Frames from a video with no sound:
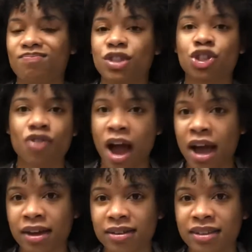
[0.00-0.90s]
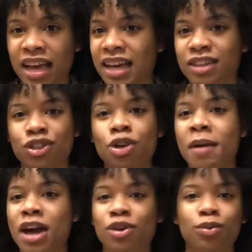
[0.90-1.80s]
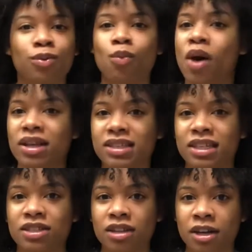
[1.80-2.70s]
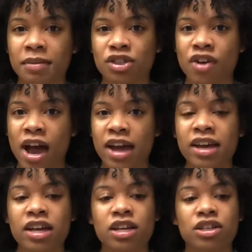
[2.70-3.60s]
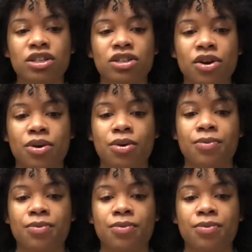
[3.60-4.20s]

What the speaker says: dry. Like, no matter what, it's gonna be dry. So